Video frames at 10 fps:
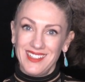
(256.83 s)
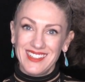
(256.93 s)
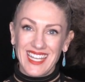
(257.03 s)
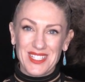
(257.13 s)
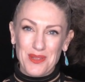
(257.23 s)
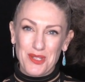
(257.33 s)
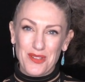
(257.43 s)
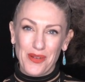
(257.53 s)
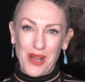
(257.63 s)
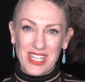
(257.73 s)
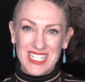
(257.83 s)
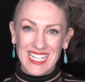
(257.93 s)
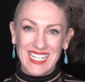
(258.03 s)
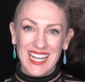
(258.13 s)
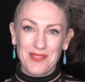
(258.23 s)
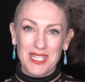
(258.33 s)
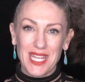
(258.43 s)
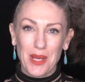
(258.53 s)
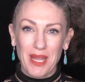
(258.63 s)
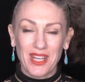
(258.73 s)
Thanks so much for watching. I'm
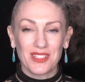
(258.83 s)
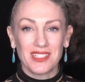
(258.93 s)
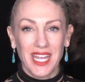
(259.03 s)
Tielle Baker.